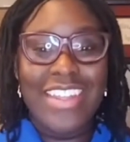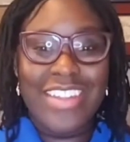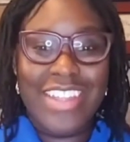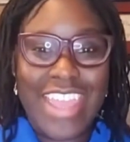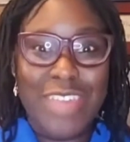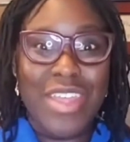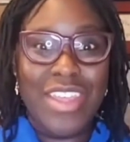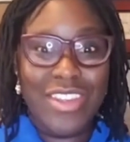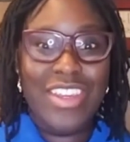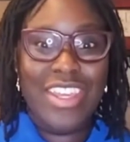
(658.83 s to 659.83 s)
game that you
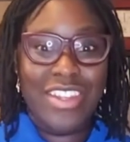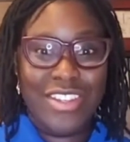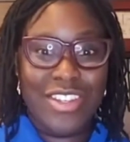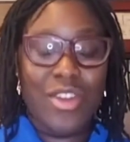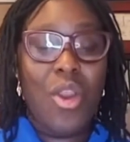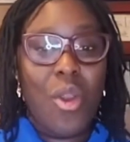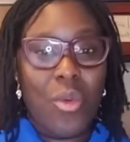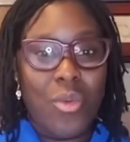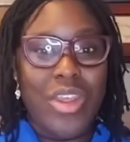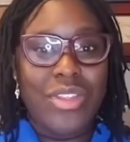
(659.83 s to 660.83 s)
can do
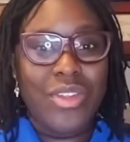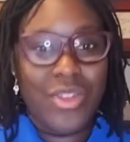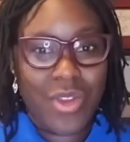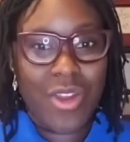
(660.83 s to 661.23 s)
with your